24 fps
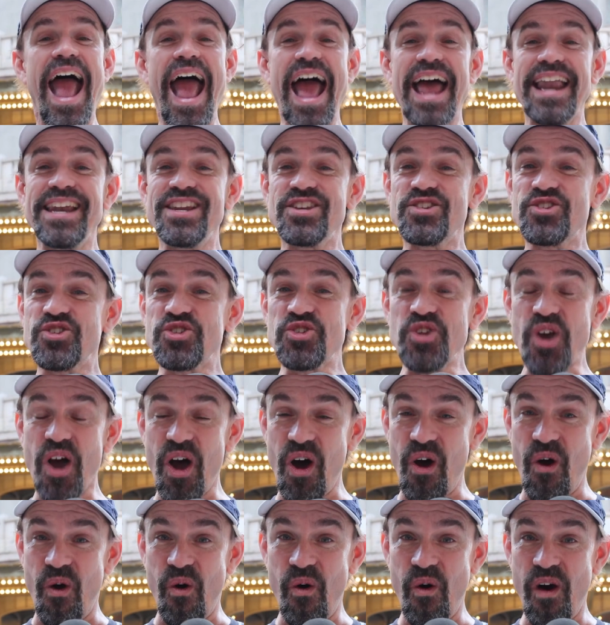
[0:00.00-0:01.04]
And
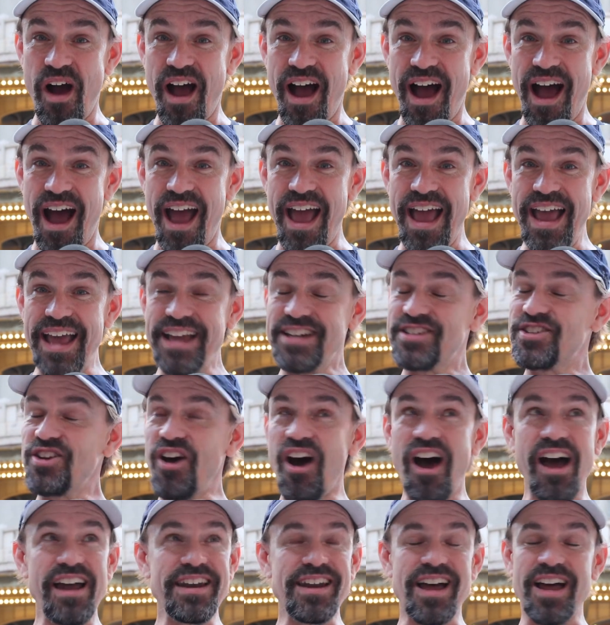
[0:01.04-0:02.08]
so it
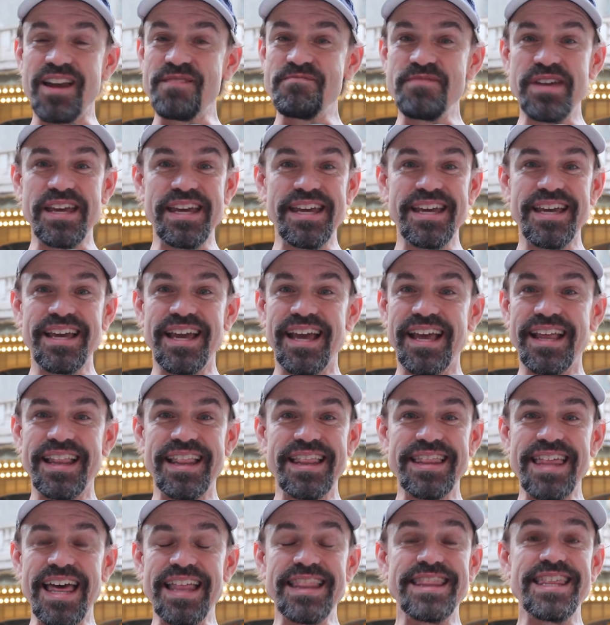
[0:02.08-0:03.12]
dawned on me
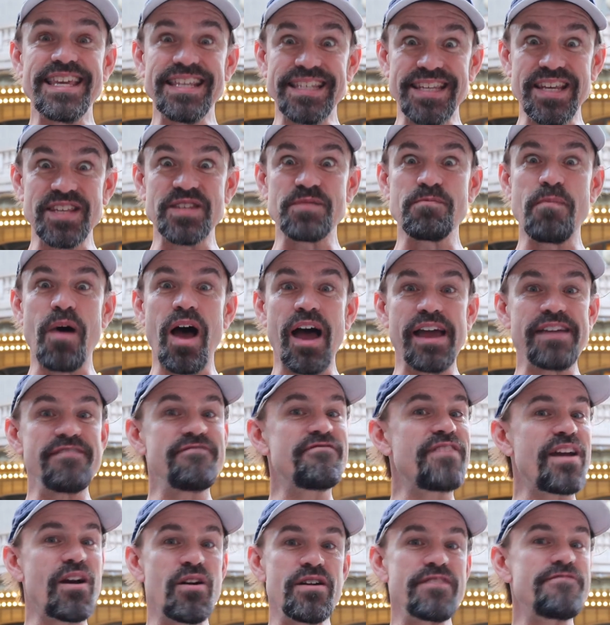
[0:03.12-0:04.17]
that this is my
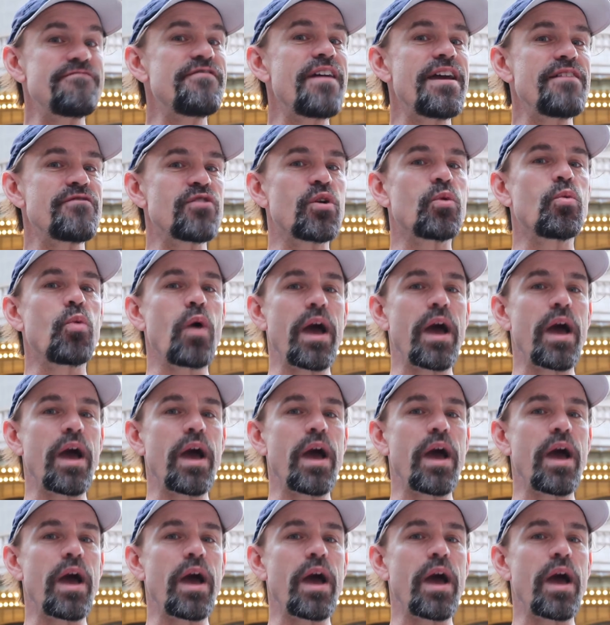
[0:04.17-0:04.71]
very favorite